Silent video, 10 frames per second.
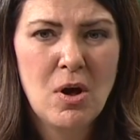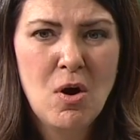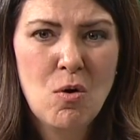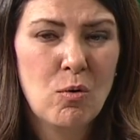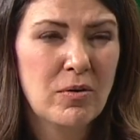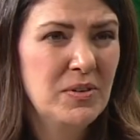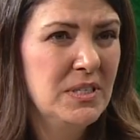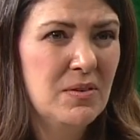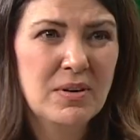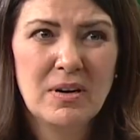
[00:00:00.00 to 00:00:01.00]
or if it's
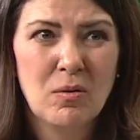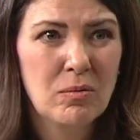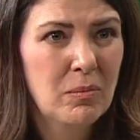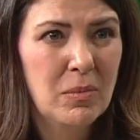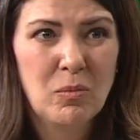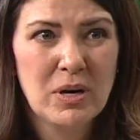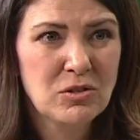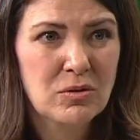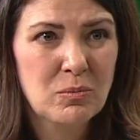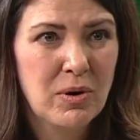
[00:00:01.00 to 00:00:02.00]
even in a
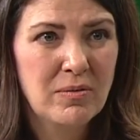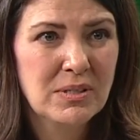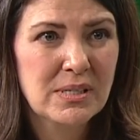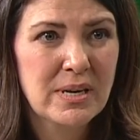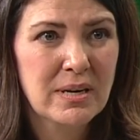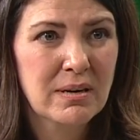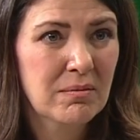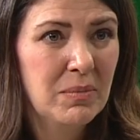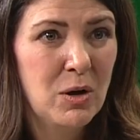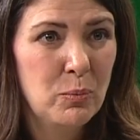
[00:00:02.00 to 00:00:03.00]
Western province like
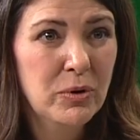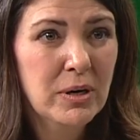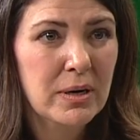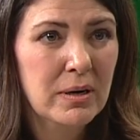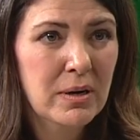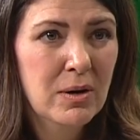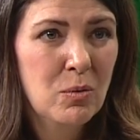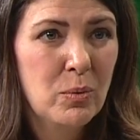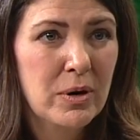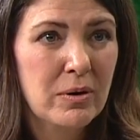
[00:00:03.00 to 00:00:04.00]
Alberta,
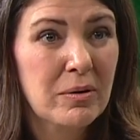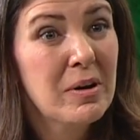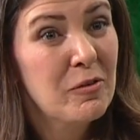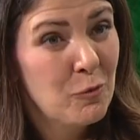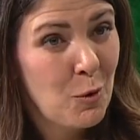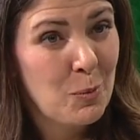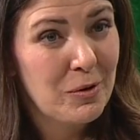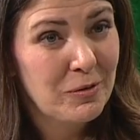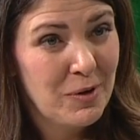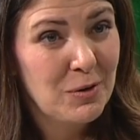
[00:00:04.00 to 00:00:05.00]
where a
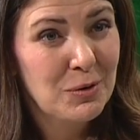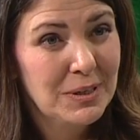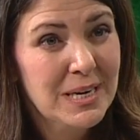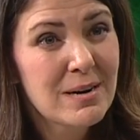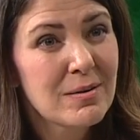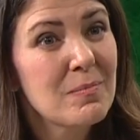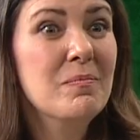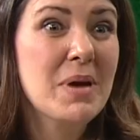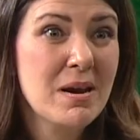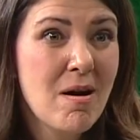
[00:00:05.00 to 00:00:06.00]
former federal leader
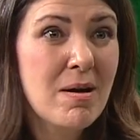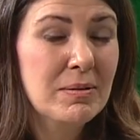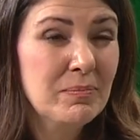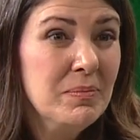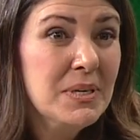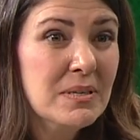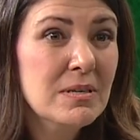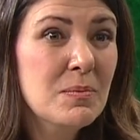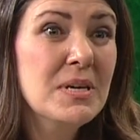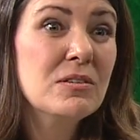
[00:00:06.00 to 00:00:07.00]
may not be seen
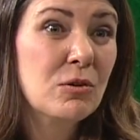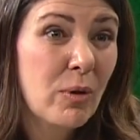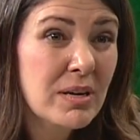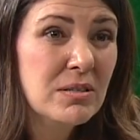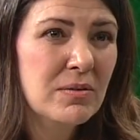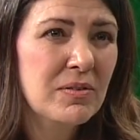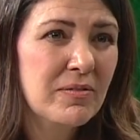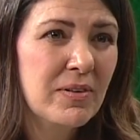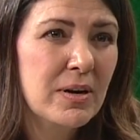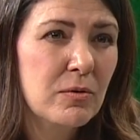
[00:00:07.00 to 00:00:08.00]
to be as aggressive in
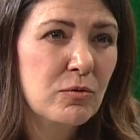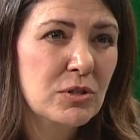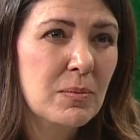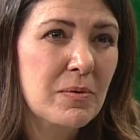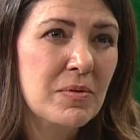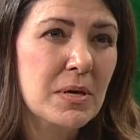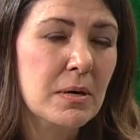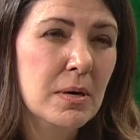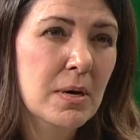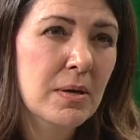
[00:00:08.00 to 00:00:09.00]
fighting for some of the
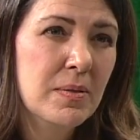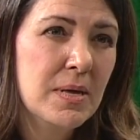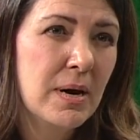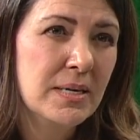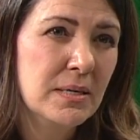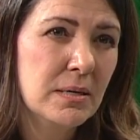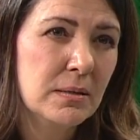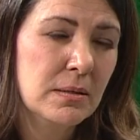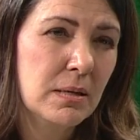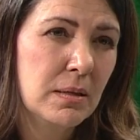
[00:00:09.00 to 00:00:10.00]

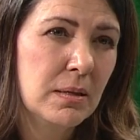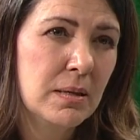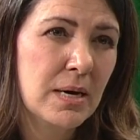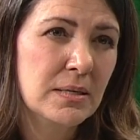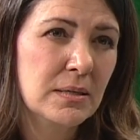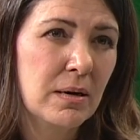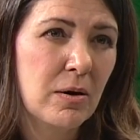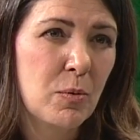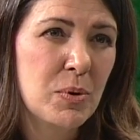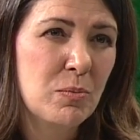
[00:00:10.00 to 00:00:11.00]
ideas that
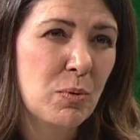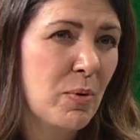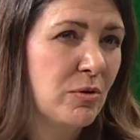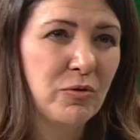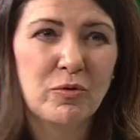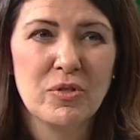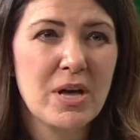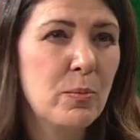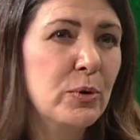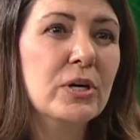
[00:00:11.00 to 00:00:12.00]
are being proposed for the
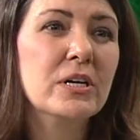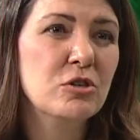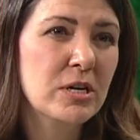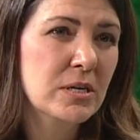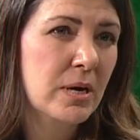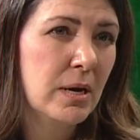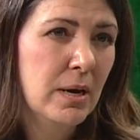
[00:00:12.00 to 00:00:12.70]
Alberta agenda.